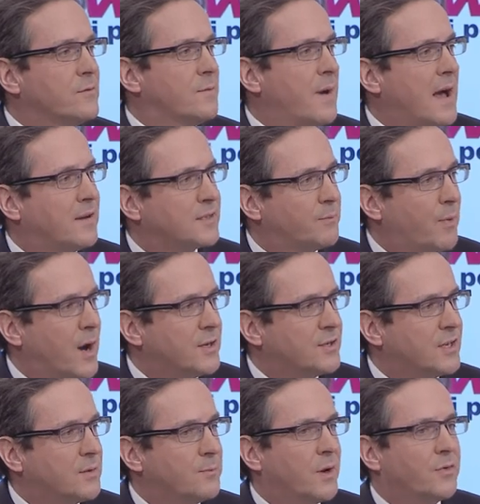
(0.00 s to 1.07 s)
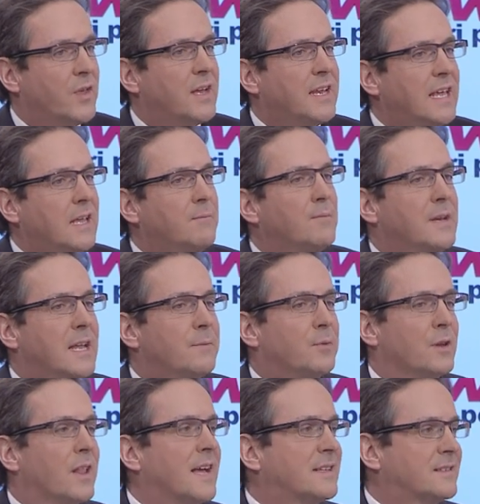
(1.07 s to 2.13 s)
him balanced budget, but then he
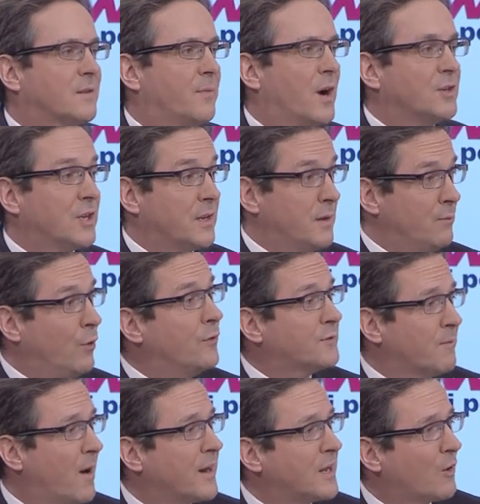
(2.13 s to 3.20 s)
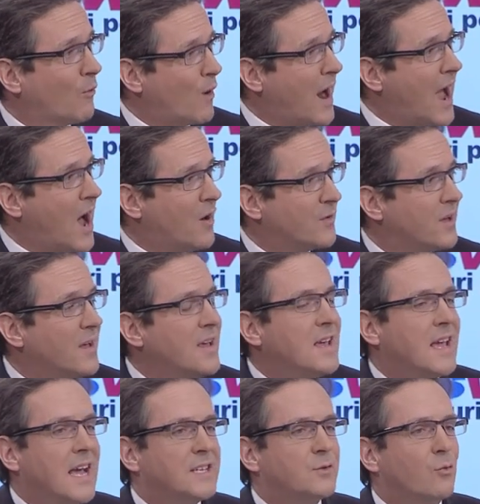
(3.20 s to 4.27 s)
manipulates the budget and he moves money around.
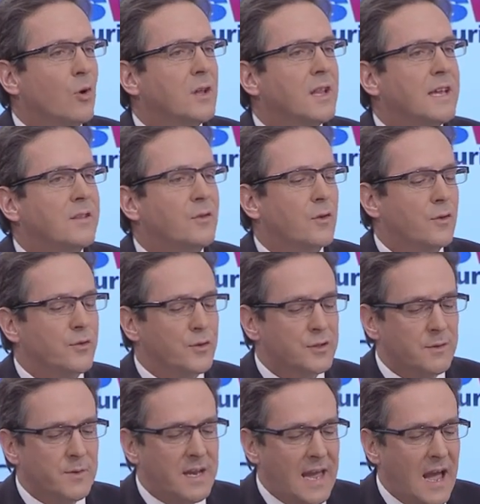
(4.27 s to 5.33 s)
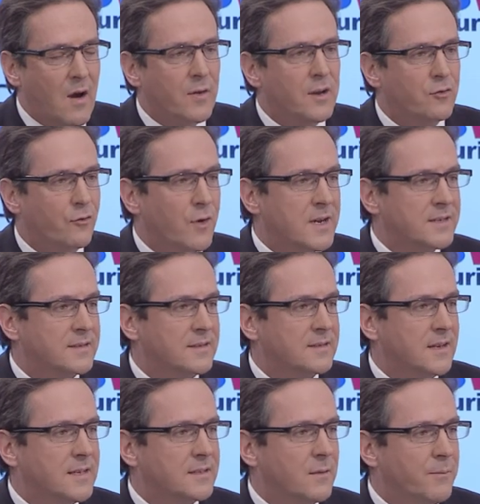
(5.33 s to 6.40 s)
It's really, there, there's some accounting tricks
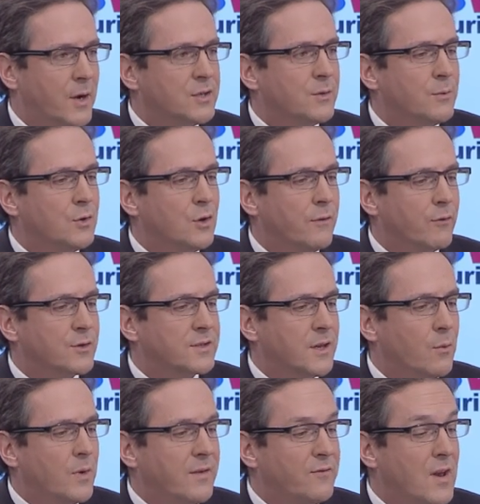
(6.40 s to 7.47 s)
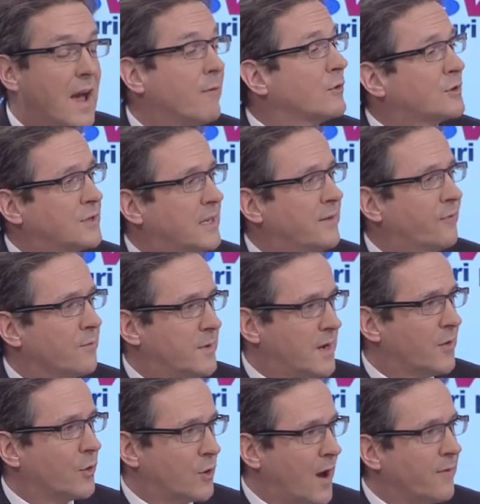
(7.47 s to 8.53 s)
and, and, some budget maneuvers that we've never seen from
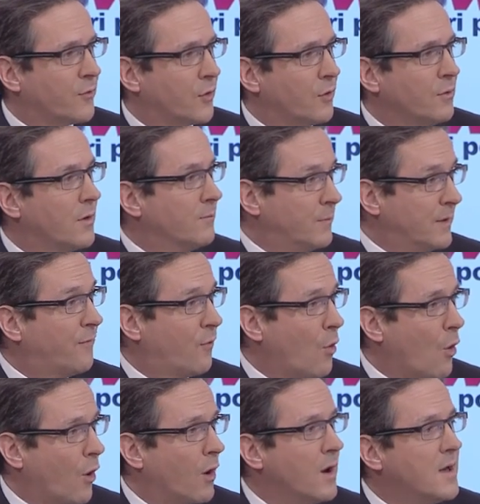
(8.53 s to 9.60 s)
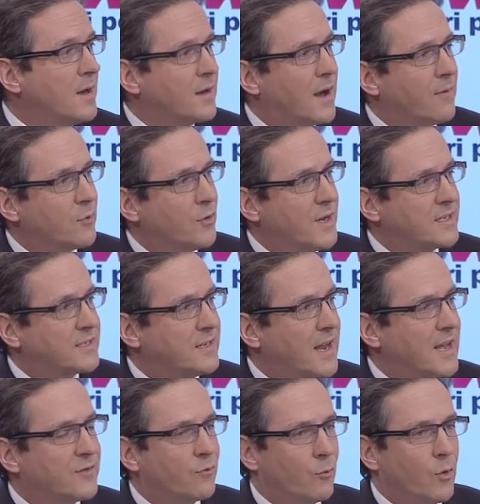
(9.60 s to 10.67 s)
another governor before. Governor Nixon
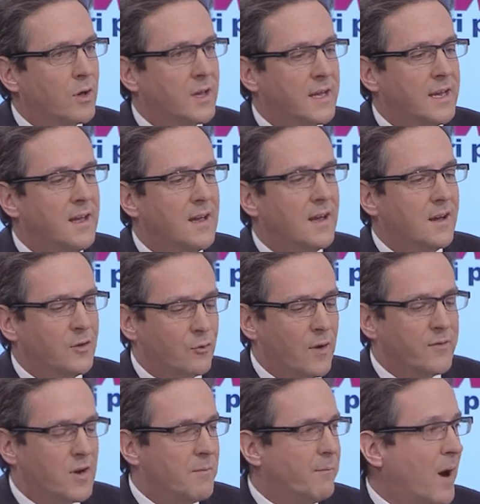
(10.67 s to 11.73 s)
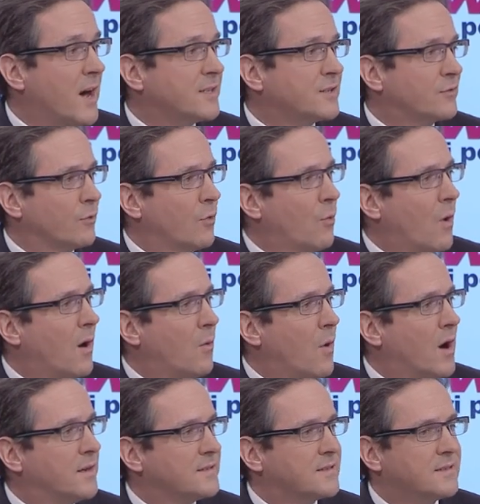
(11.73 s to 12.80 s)
has really driven a bus through what
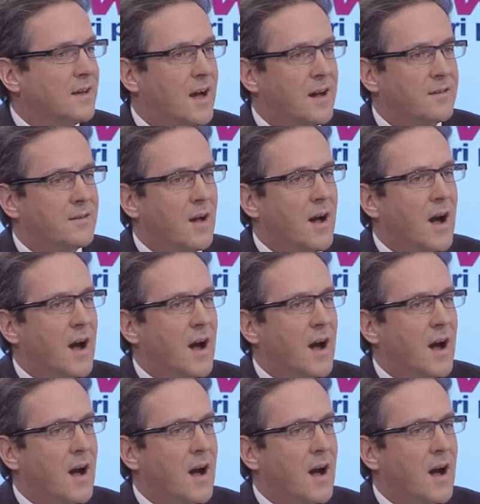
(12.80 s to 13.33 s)
was uh,